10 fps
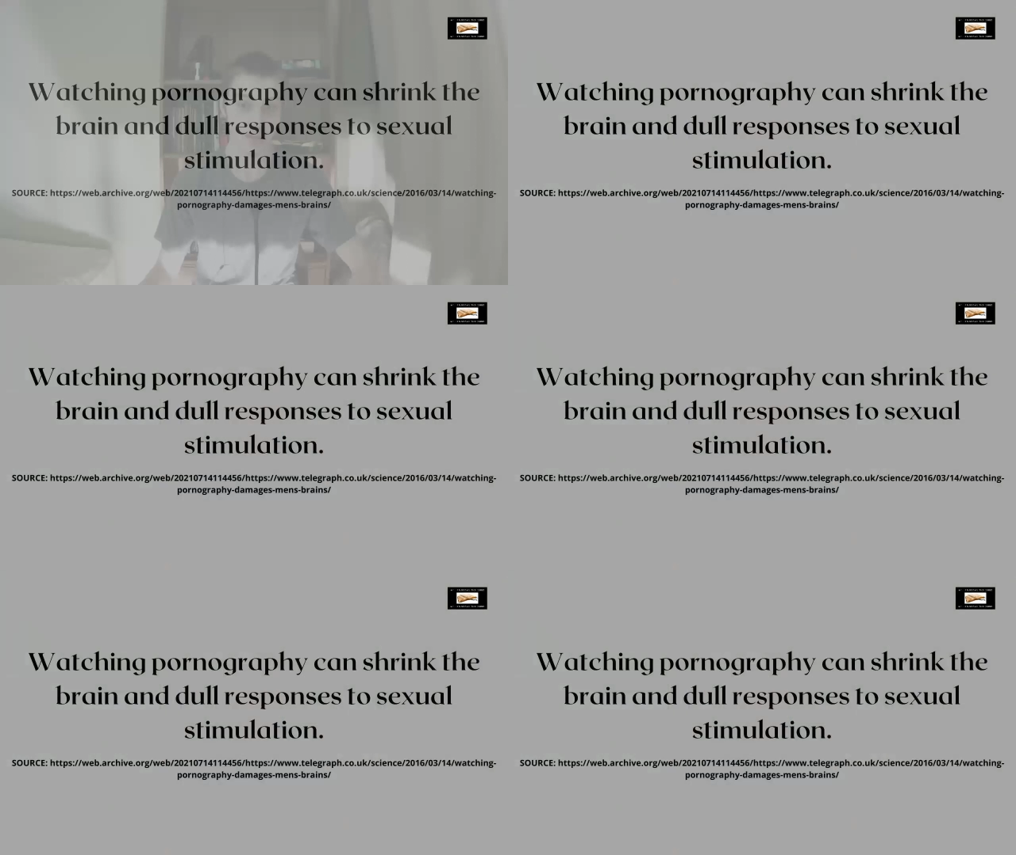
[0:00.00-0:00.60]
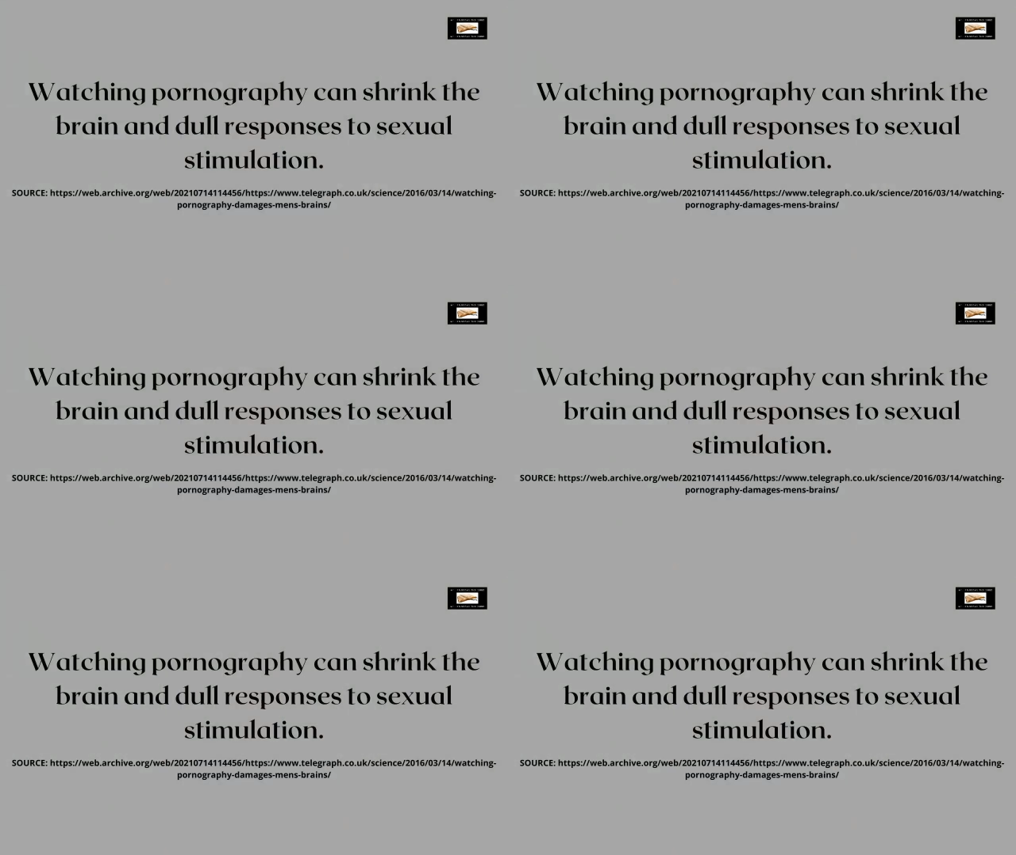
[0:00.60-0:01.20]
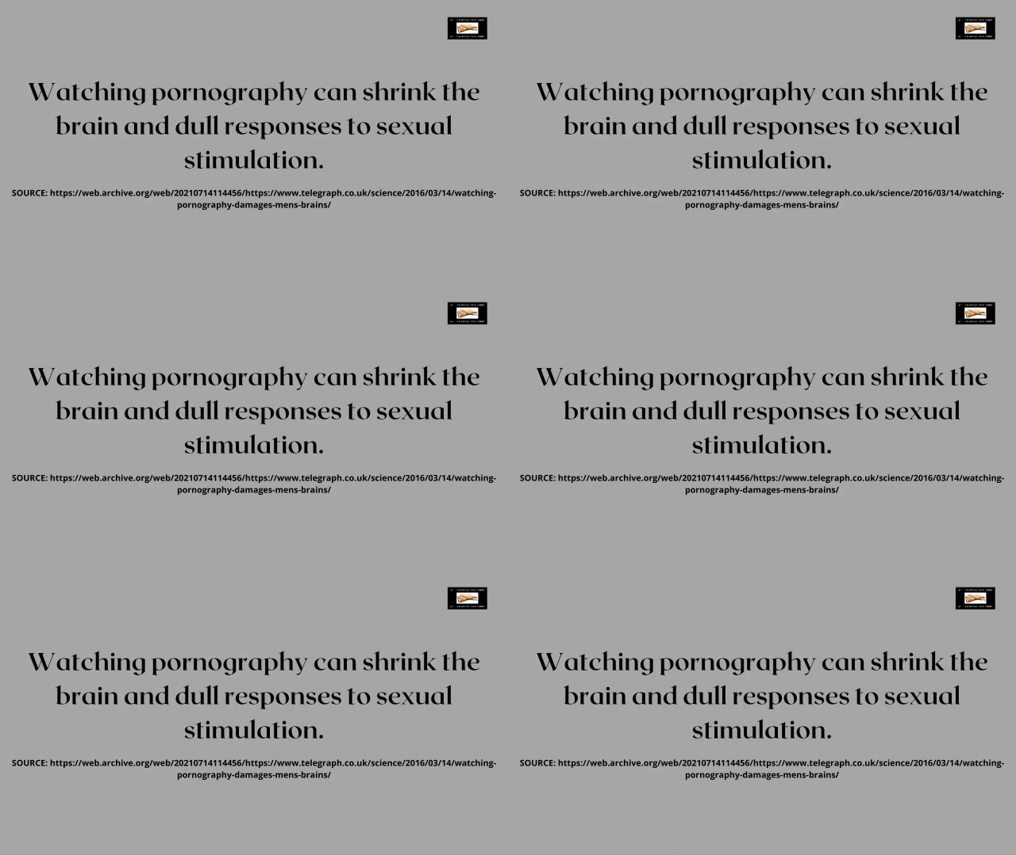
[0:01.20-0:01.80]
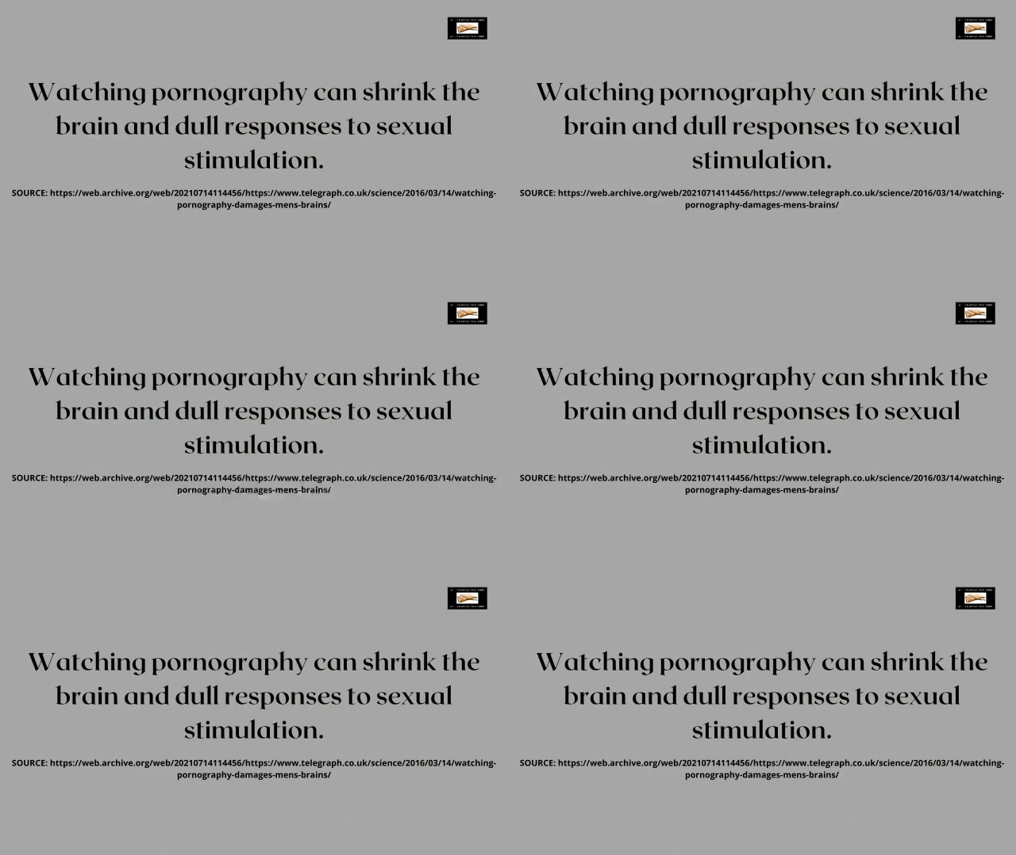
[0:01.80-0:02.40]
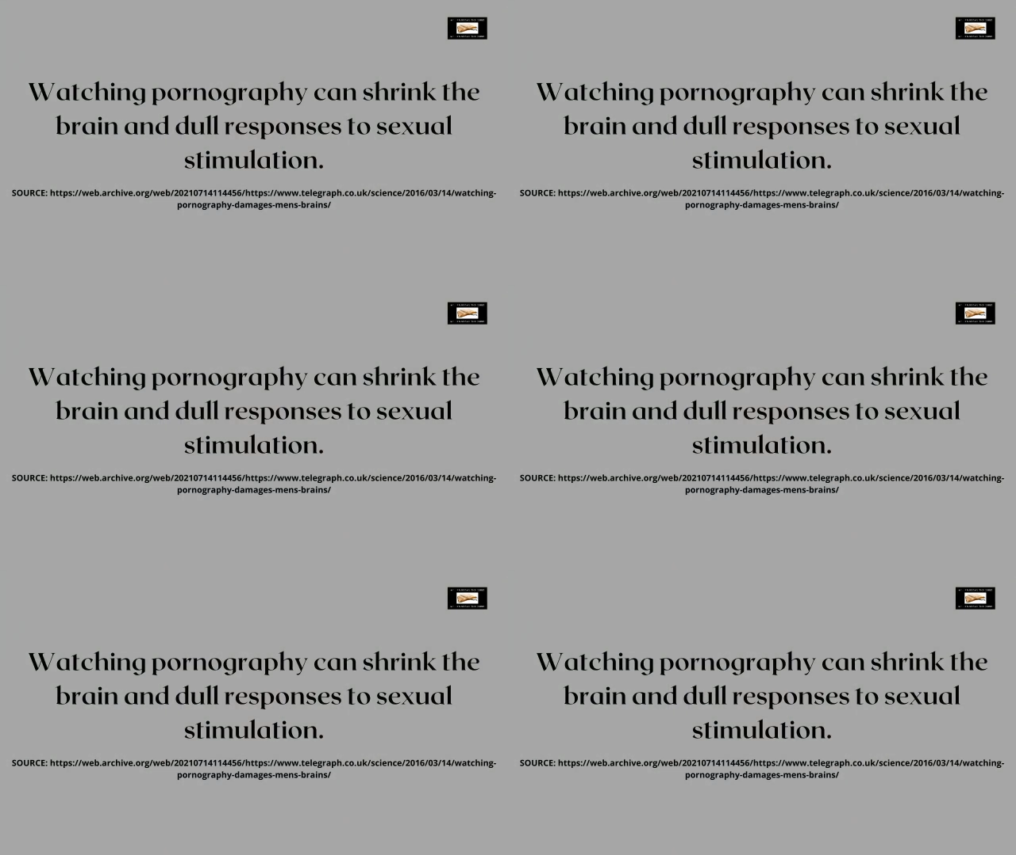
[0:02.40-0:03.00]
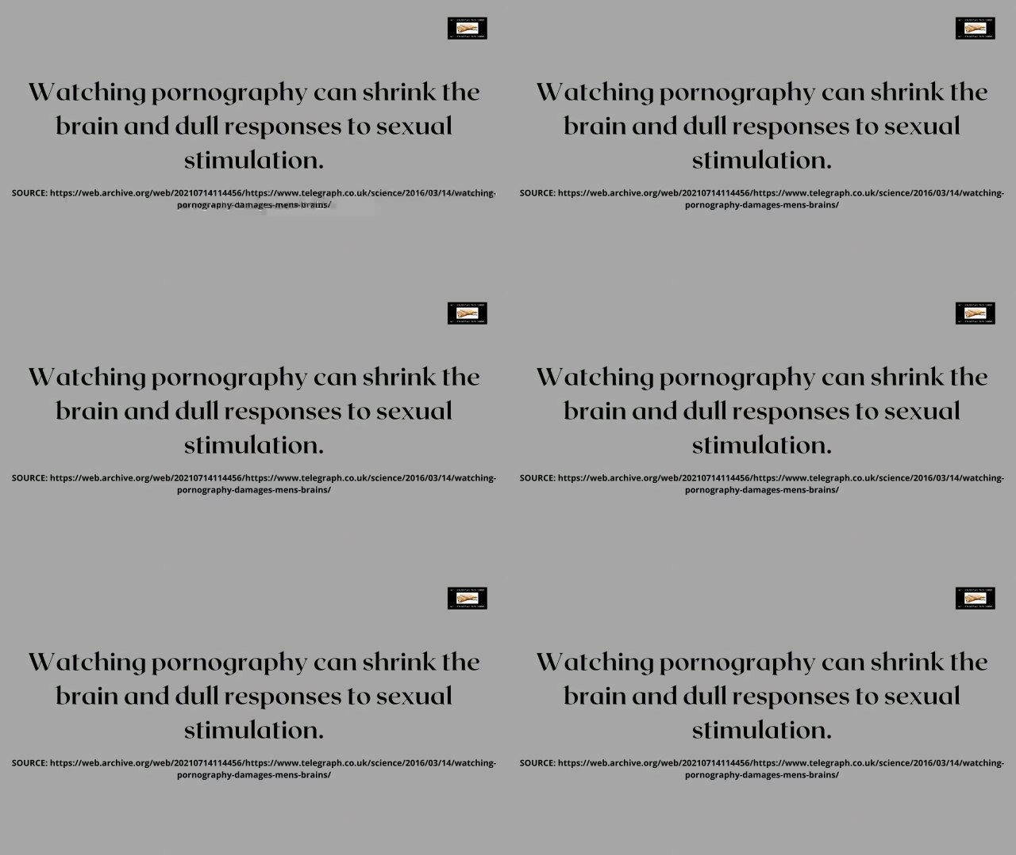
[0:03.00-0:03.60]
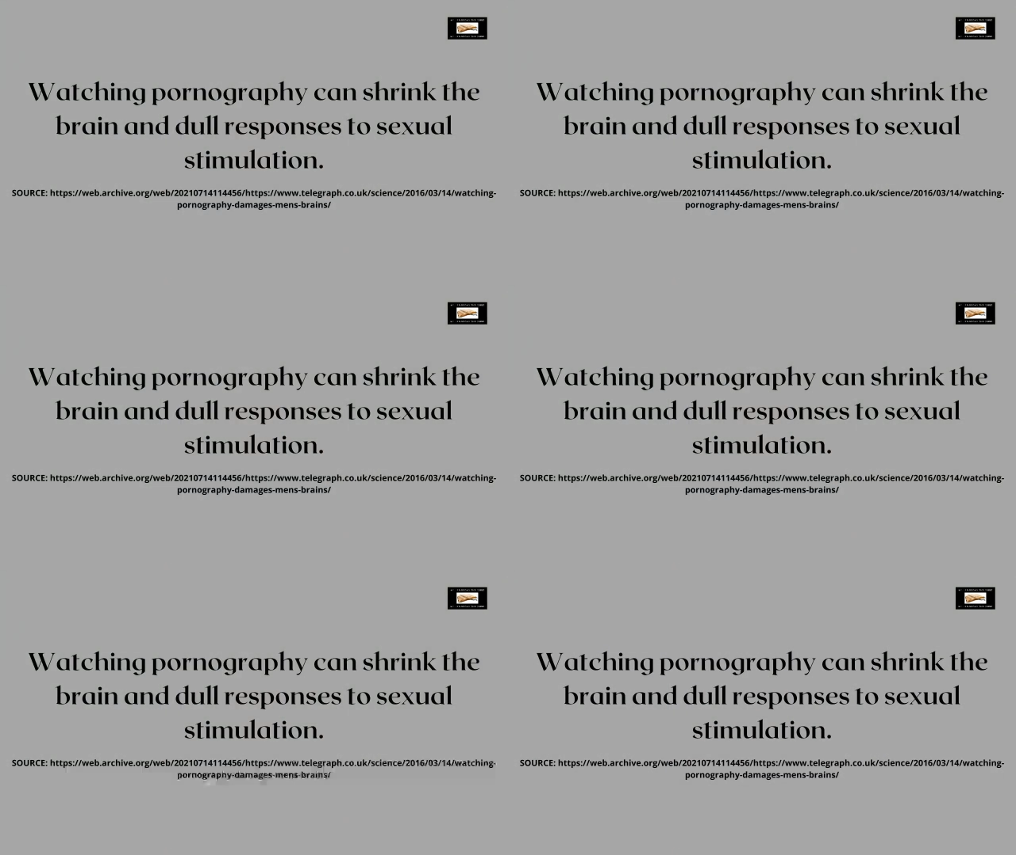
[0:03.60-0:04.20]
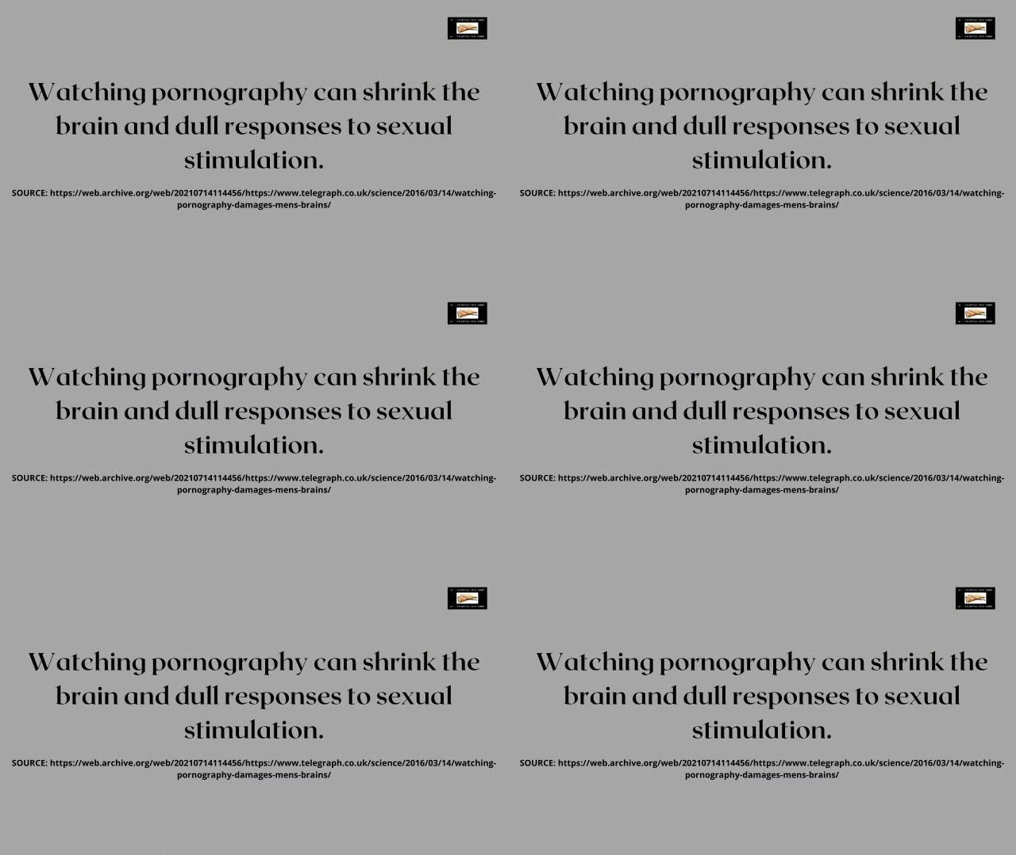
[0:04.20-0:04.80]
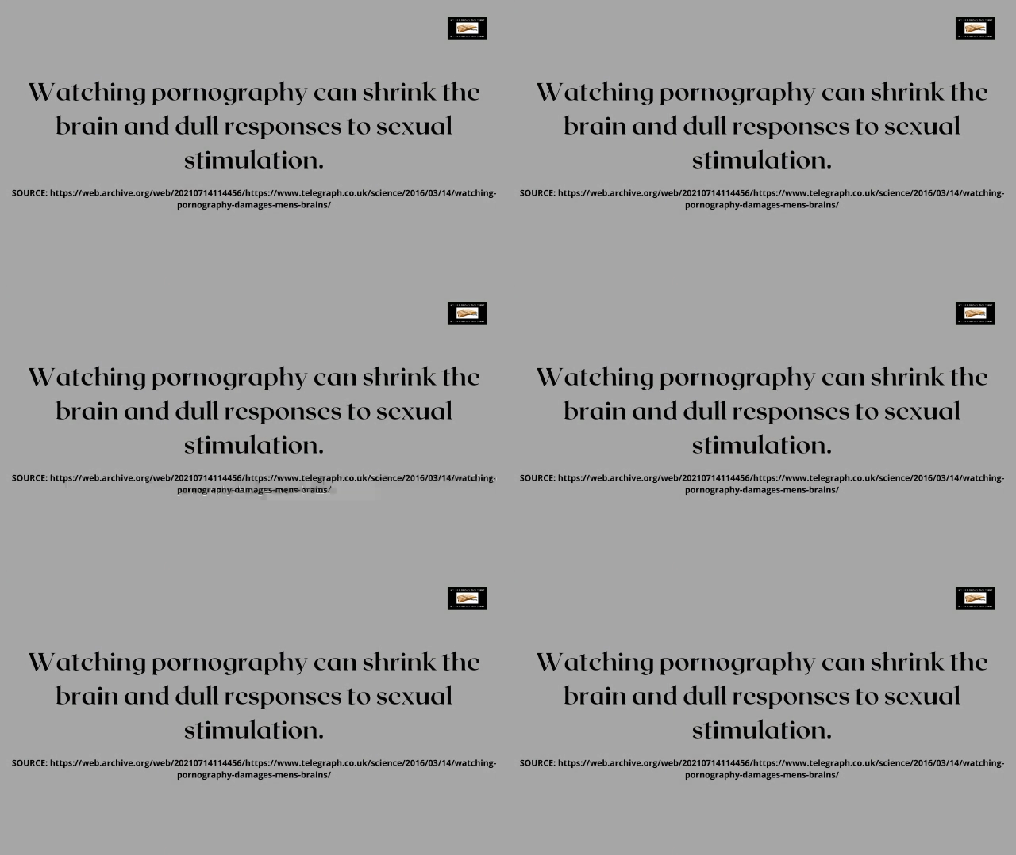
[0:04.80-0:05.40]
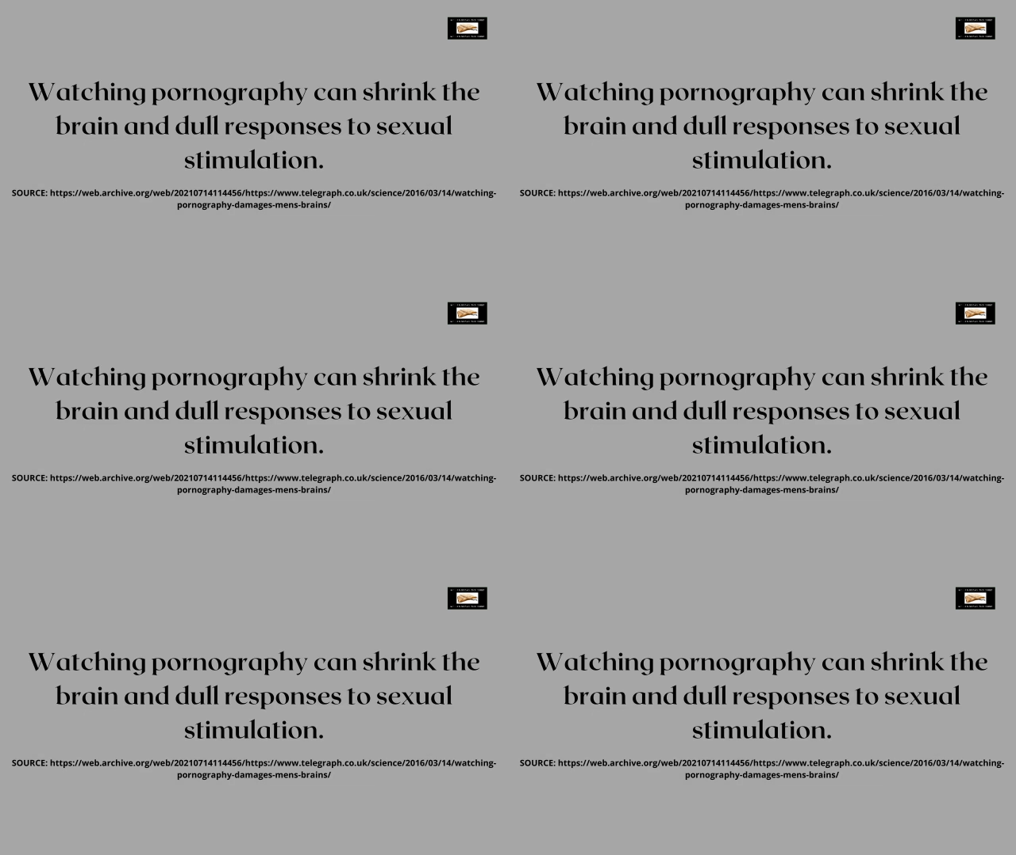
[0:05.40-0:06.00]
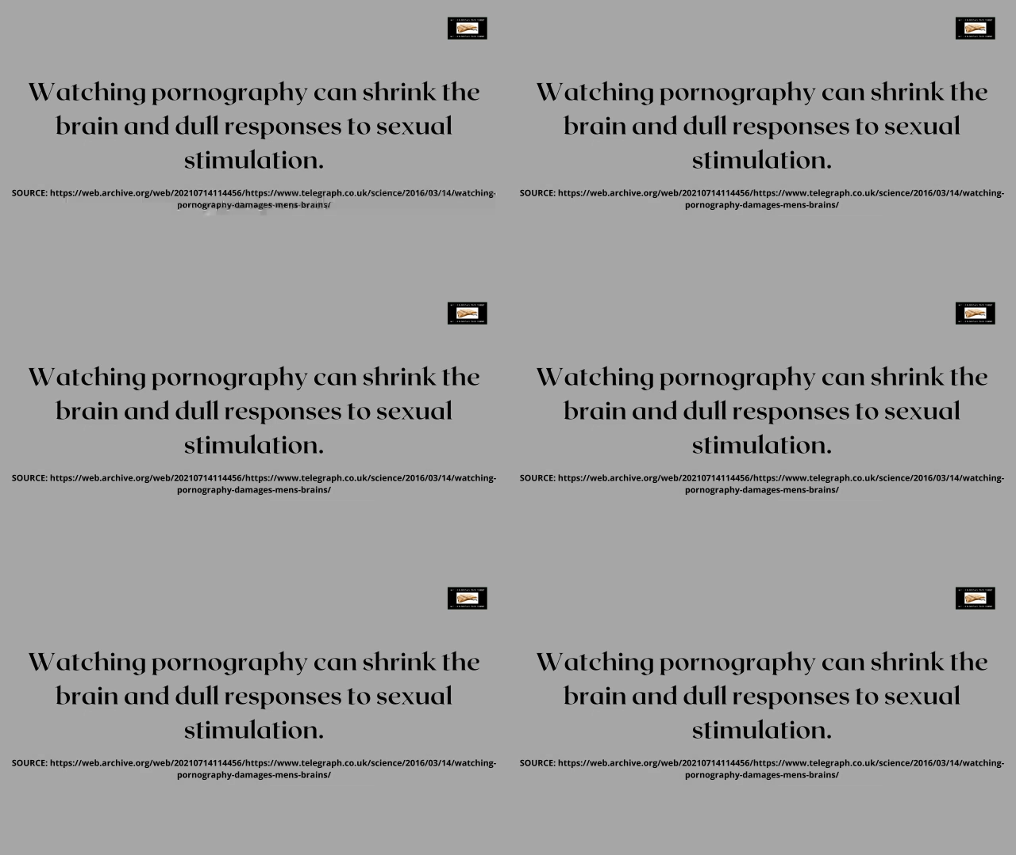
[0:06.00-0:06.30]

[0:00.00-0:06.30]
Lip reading: (no speaker visible)